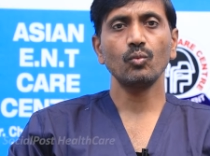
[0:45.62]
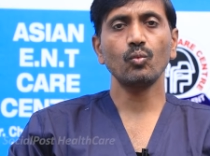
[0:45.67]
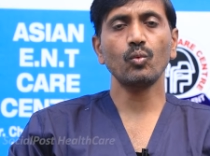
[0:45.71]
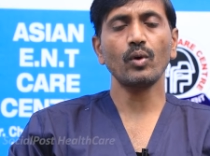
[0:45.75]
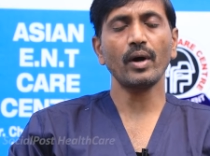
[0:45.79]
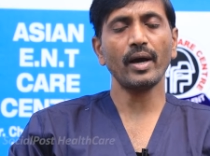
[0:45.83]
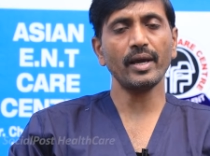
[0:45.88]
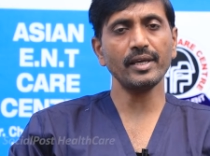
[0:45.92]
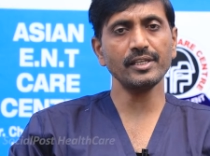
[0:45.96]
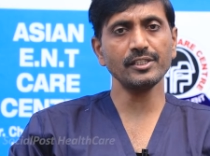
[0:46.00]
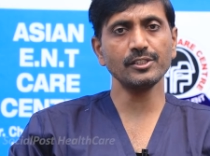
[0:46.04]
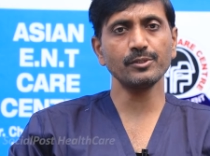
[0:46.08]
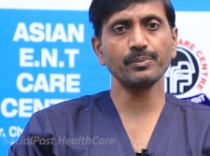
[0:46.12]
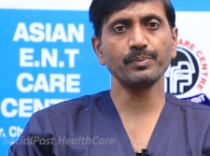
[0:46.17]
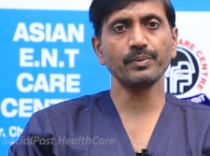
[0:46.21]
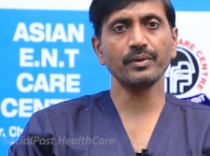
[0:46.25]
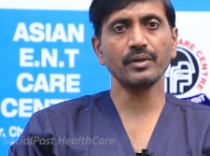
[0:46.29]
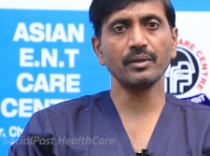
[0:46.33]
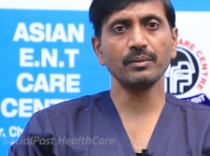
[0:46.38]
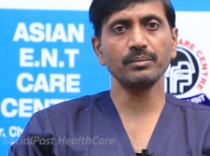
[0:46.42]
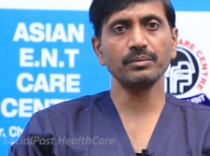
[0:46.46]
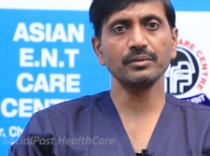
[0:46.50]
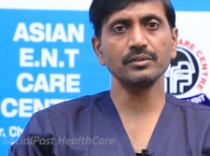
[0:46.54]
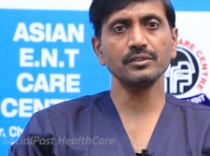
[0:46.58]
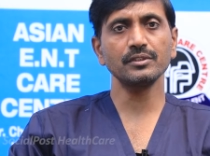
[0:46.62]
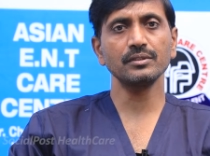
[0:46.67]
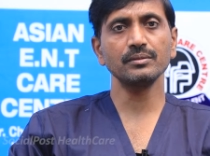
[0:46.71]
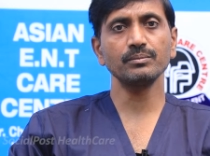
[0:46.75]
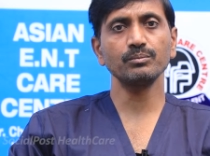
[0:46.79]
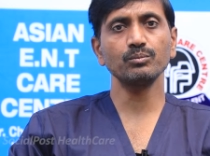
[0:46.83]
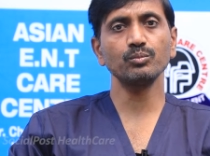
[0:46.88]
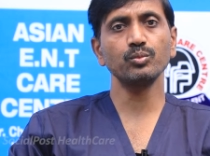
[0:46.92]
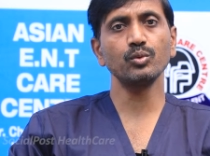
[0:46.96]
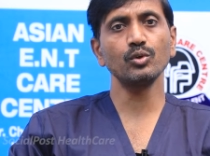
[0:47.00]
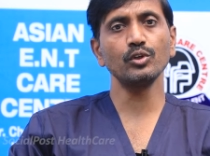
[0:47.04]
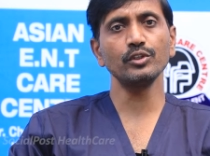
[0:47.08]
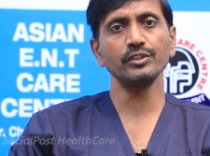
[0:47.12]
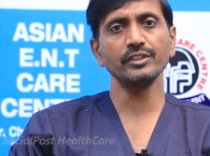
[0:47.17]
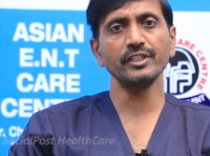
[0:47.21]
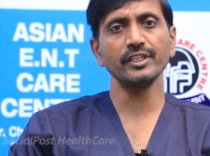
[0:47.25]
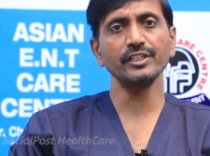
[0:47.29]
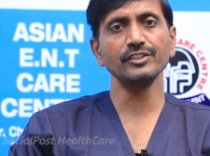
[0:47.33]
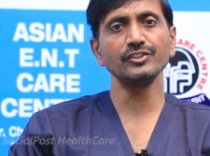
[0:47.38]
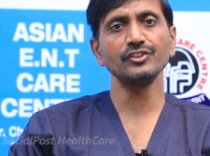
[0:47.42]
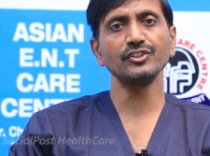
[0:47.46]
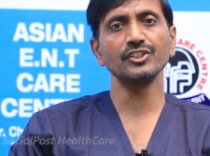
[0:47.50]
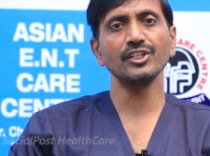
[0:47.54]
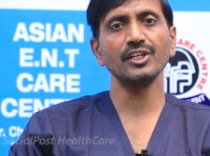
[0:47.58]
voice problems both
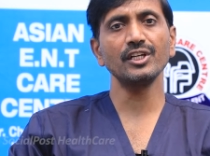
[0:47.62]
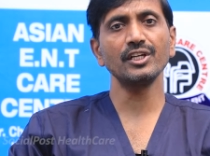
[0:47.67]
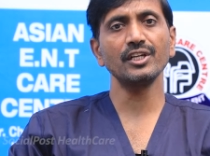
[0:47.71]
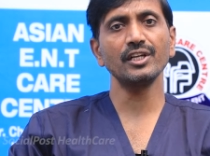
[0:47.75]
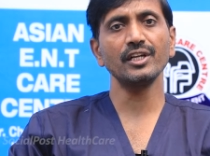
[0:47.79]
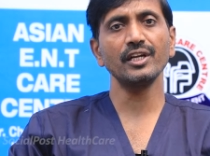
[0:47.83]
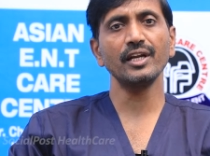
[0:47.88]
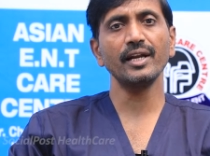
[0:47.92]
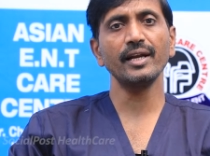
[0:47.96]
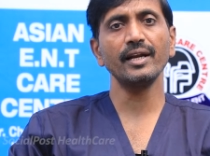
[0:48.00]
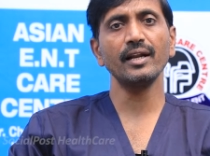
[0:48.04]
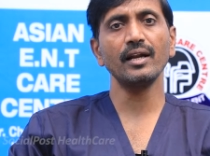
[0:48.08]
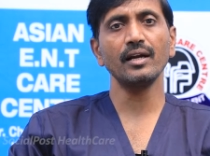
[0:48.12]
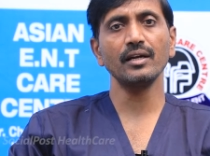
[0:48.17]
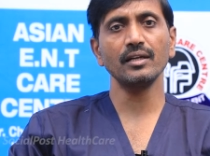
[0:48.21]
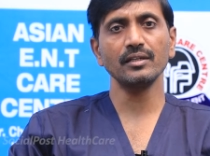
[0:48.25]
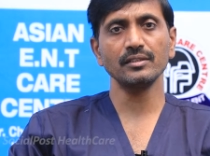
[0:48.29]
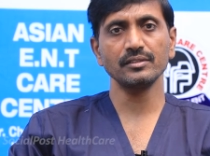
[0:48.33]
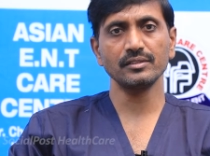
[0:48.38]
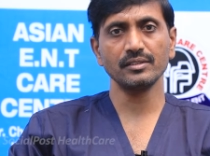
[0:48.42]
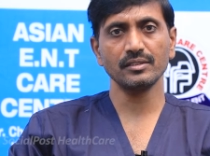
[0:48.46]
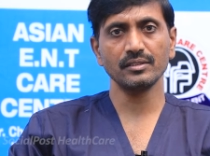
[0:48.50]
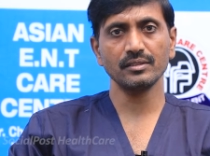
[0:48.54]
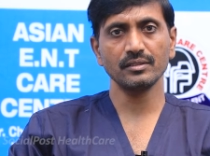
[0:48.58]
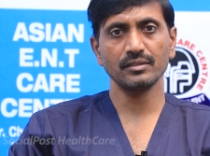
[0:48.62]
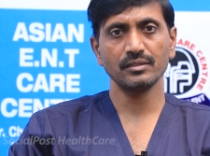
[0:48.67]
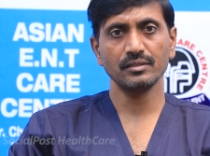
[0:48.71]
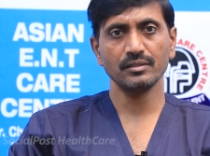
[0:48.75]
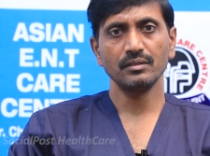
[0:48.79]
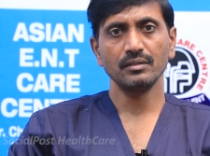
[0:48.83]
in children and adults.